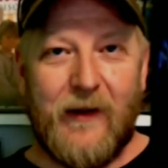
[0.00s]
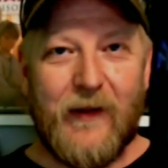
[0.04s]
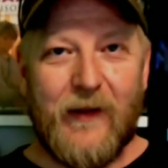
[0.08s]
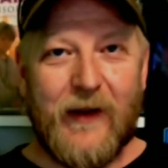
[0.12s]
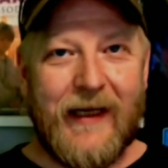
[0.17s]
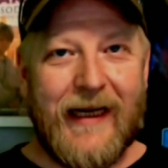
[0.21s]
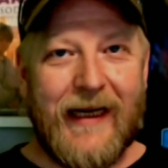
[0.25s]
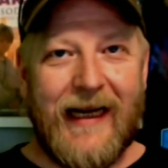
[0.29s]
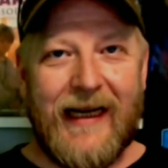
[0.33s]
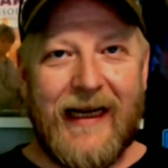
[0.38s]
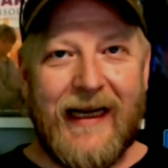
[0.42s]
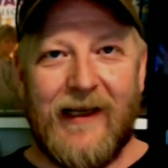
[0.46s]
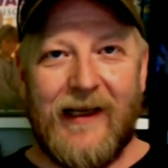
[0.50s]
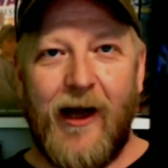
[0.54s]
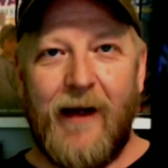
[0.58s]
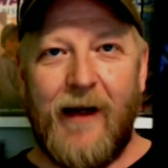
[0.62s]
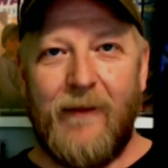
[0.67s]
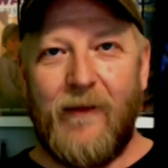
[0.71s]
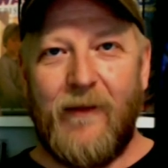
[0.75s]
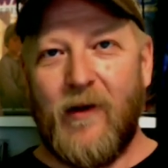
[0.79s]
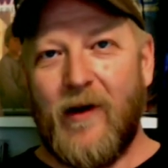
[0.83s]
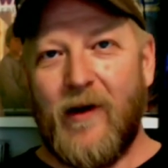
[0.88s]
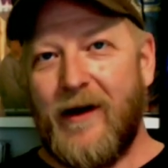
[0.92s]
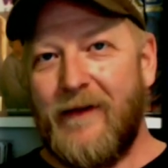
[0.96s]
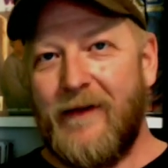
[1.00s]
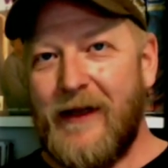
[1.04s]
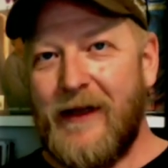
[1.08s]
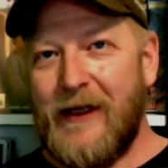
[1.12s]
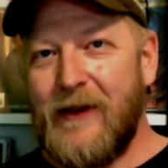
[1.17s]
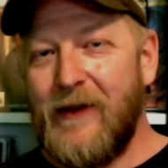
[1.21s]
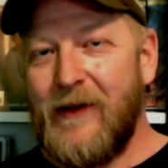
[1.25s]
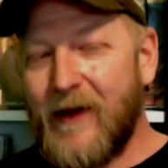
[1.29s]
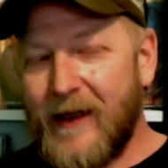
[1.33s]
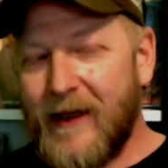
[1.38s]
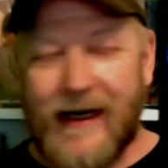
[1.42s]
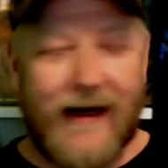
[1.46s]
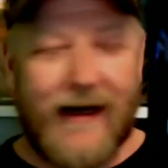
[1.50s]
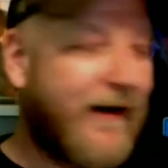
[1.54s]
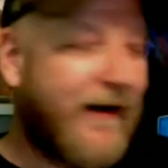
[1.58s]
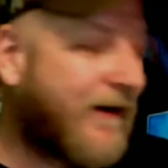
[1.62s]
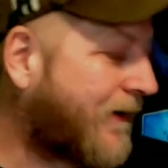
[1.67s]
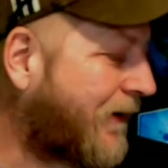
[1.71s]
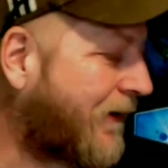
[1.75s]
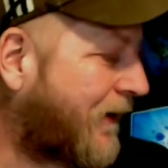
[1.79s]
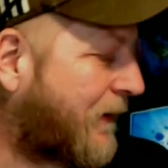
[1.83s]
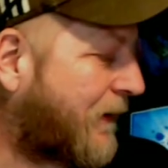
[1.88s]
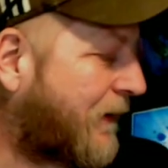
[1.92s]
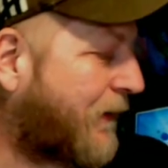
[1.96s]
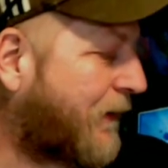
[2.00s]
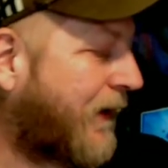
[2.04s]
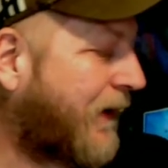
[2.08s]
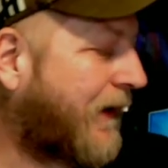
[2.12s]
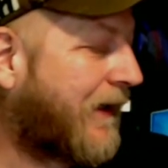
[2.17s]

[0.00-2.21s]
we're getting a lot more of the newer characters put